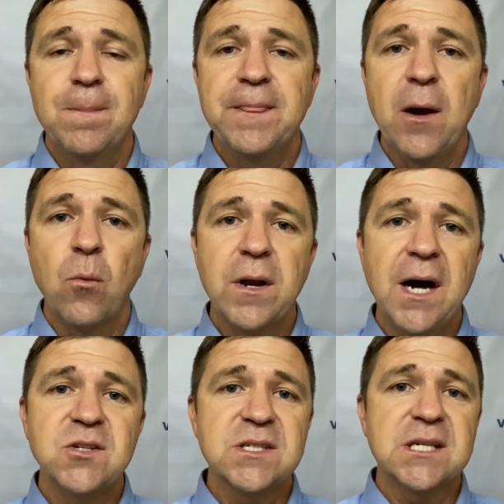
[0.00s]
That we're
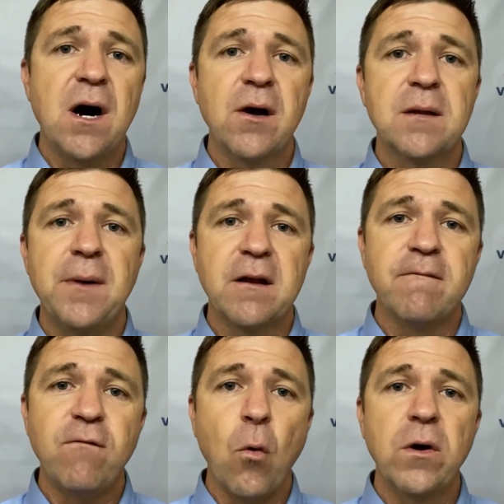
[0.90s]
not just talking about
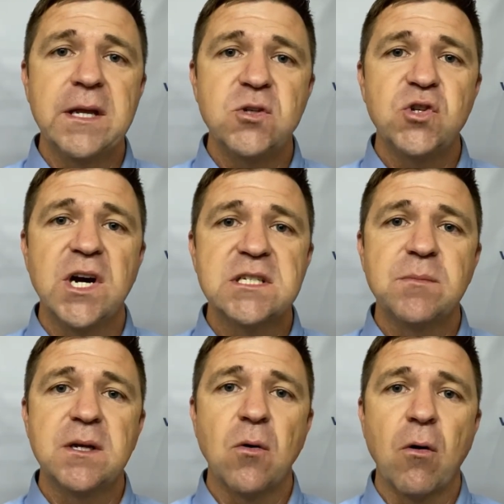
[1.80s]
avoiding
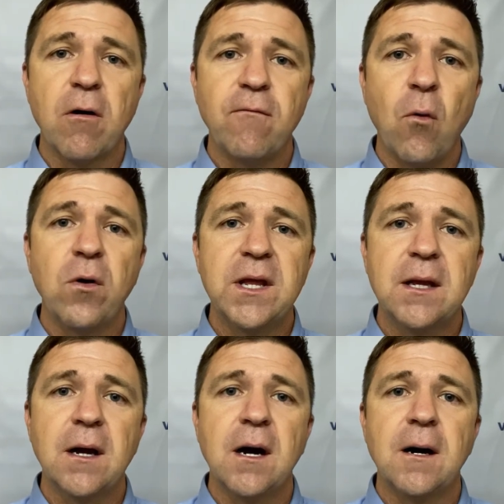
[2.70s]
judgment or avoiding